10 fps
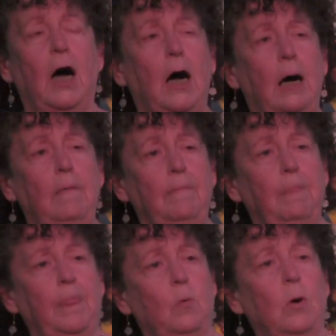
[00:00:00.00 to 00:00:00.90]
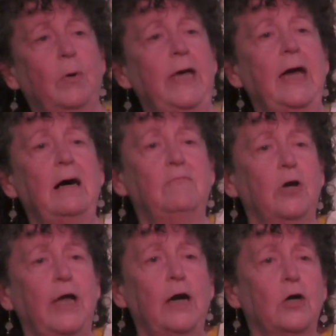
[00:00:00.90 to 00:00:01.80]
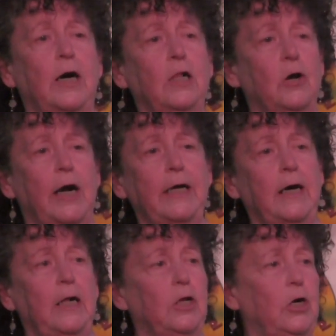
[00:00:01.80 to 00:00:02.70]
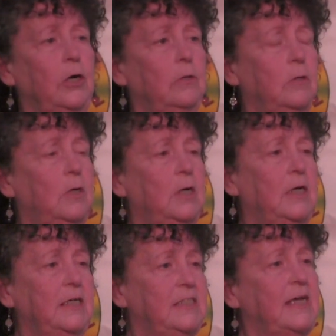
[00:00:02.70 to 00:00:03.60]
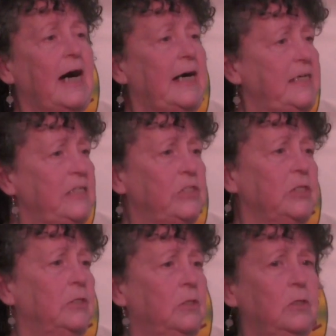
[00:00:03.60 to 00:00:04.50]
What we have are hair color, eye color, size,